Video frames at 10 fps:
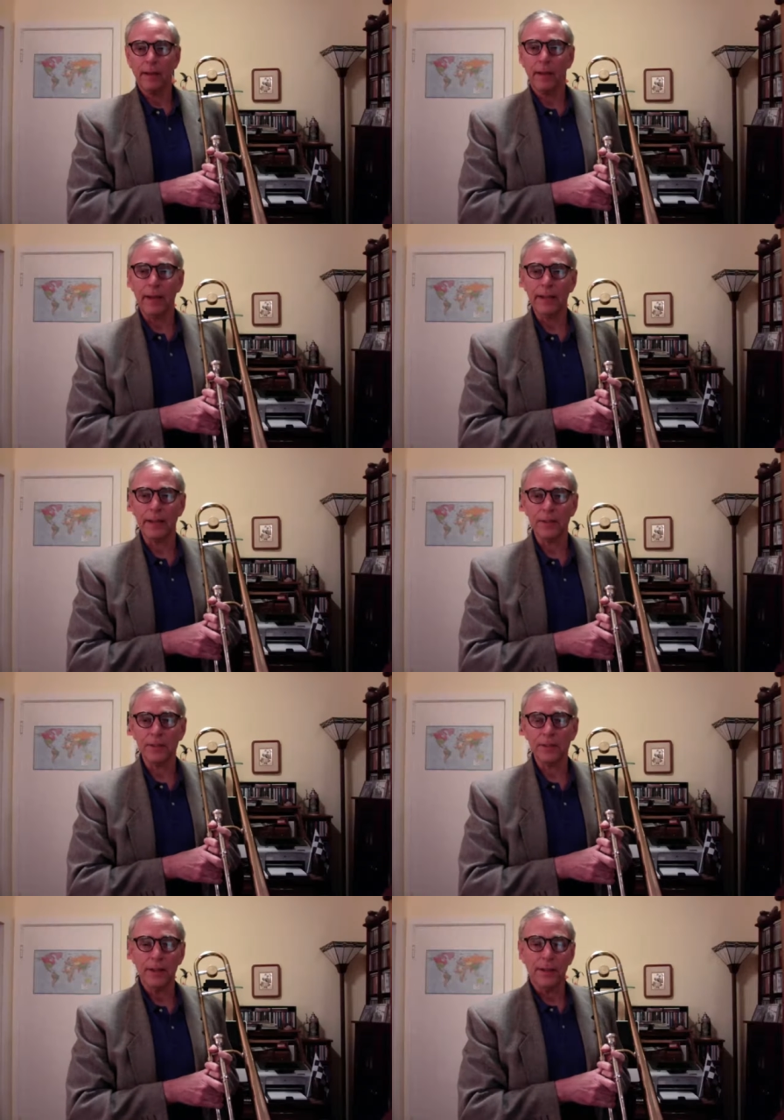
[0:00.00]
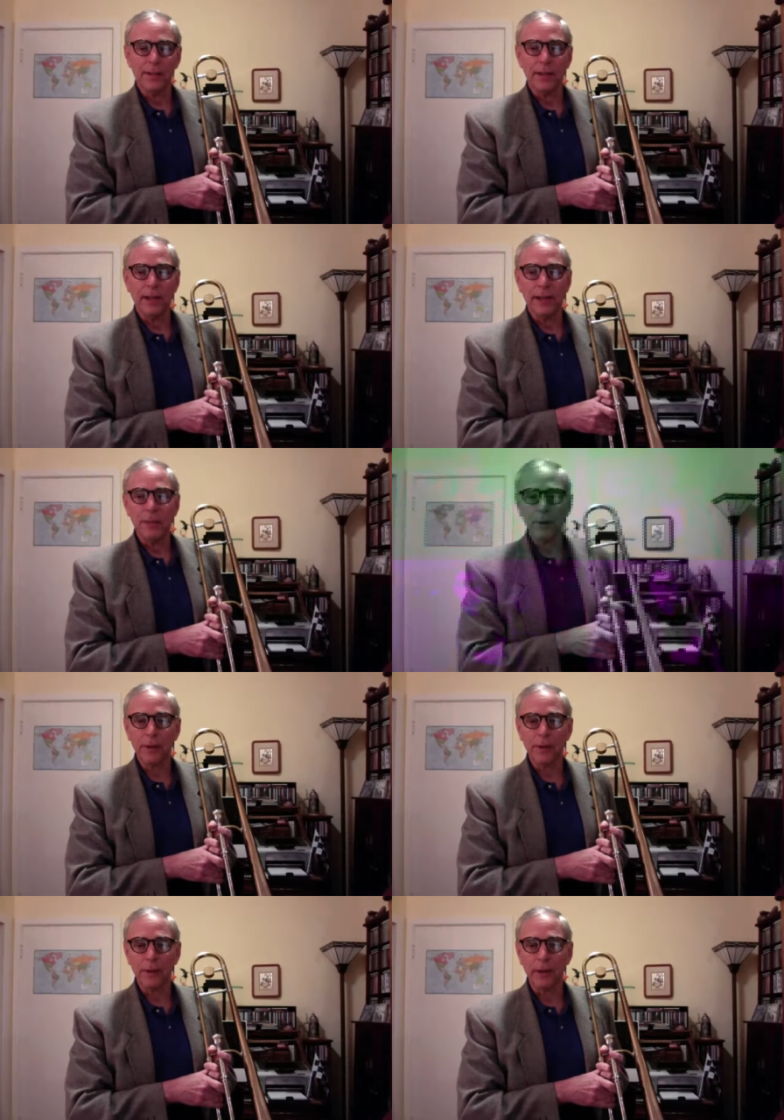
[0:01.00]
Hi kids, today we're
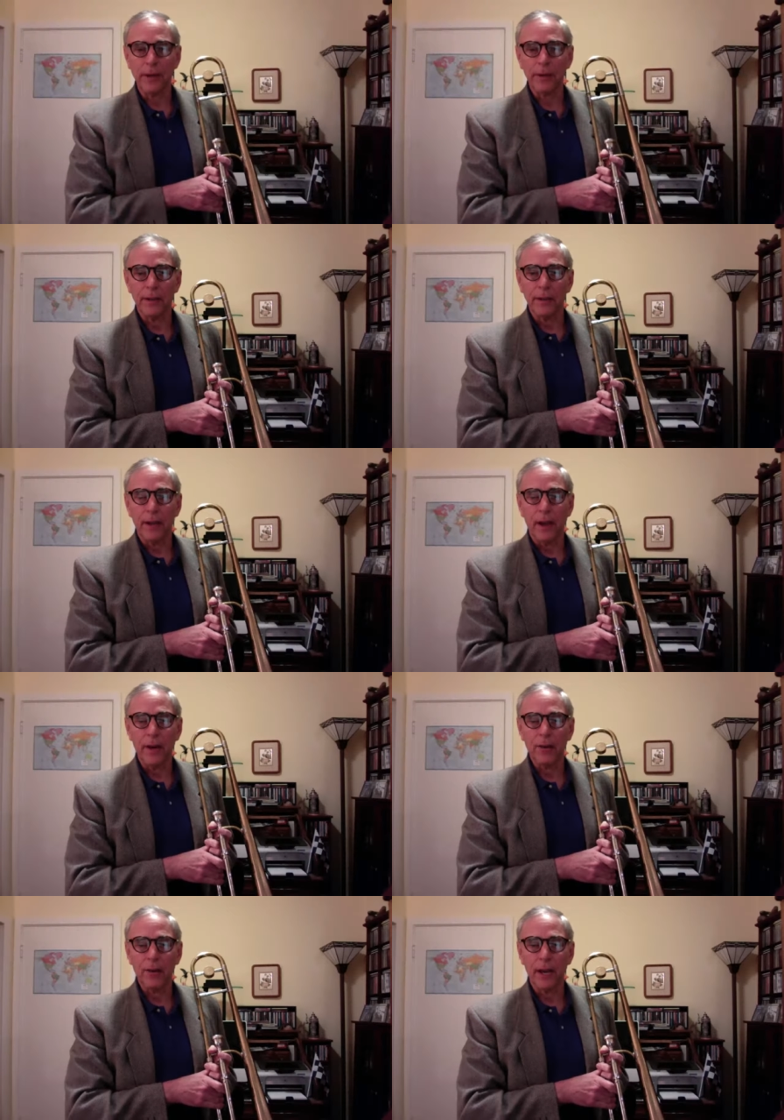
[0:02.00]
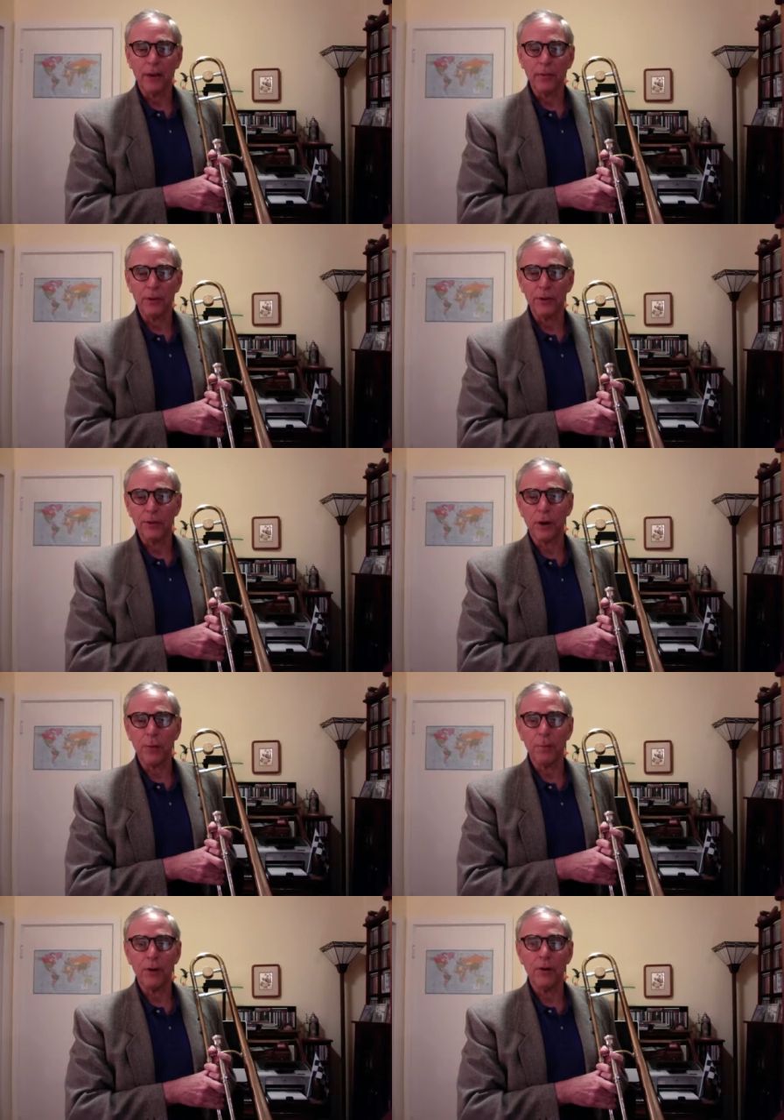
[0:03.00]
going to look at how to care for your
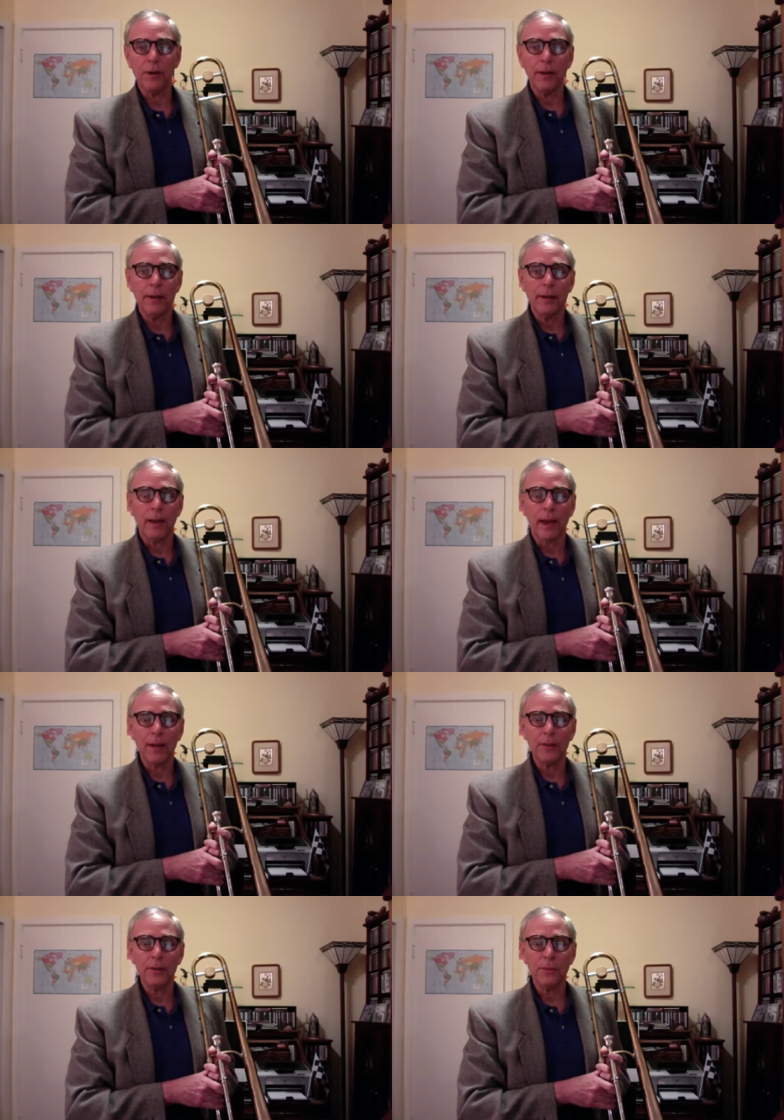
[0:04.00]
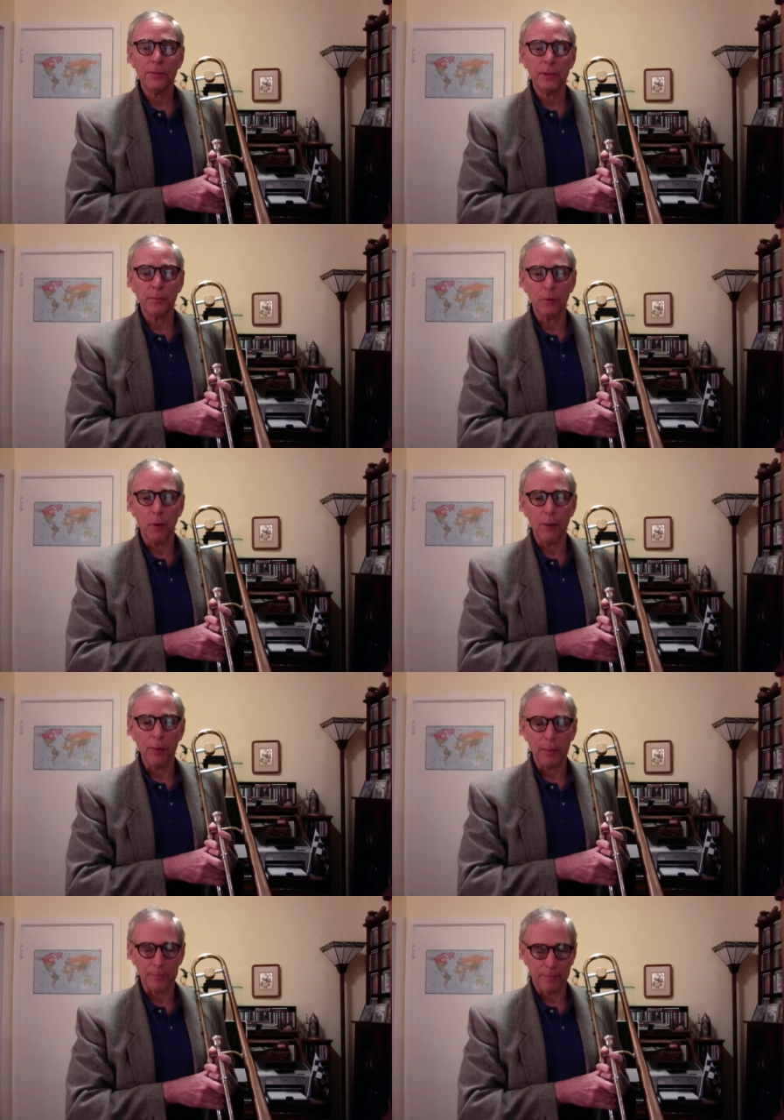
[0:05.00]
trombone and do a simple
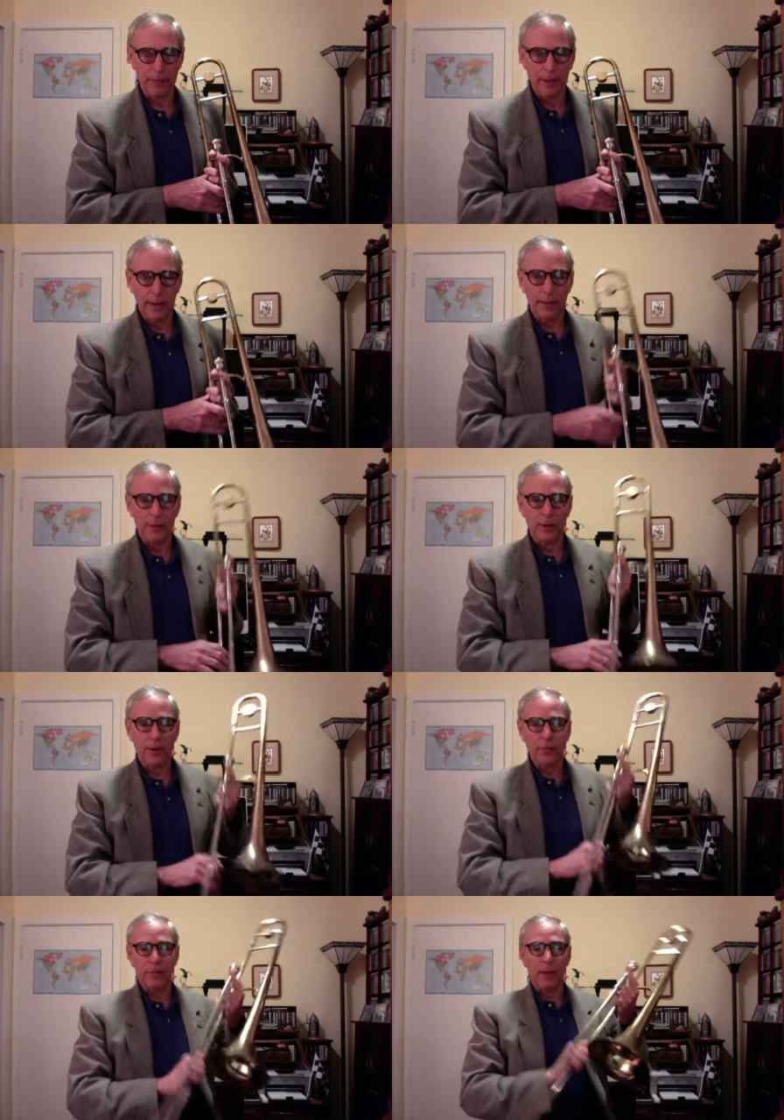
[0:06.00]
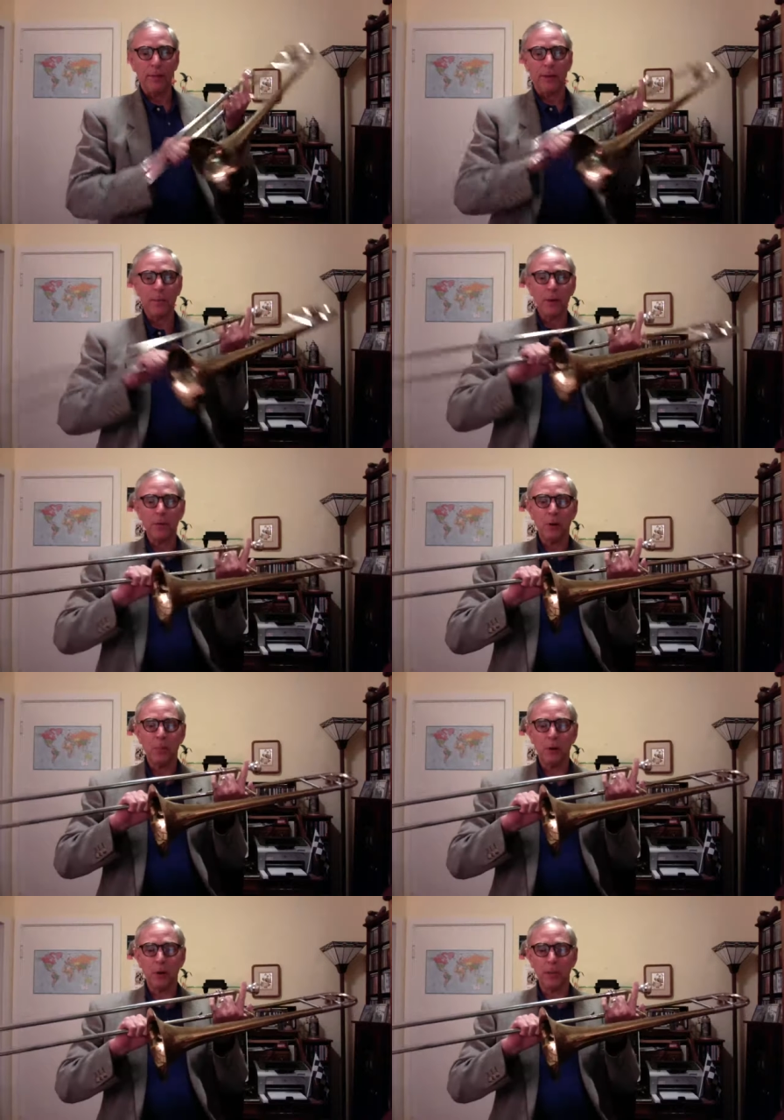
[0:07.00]
warm-up. So I've got my
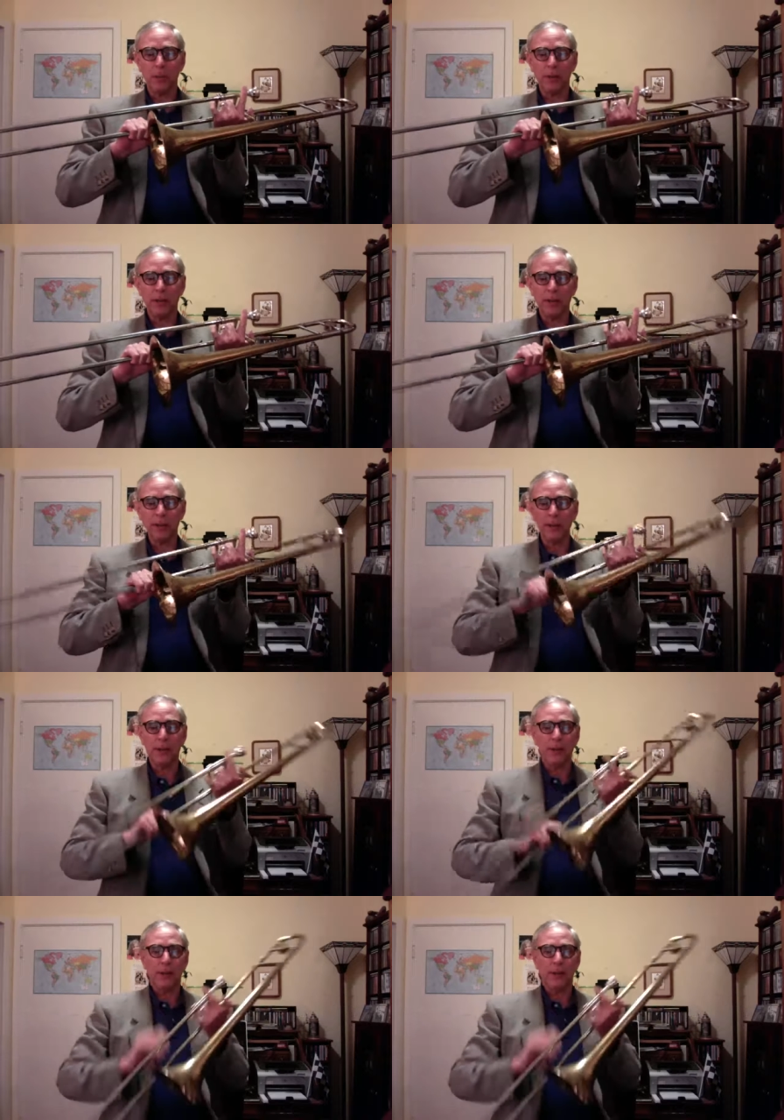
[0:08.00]
trombone all put together.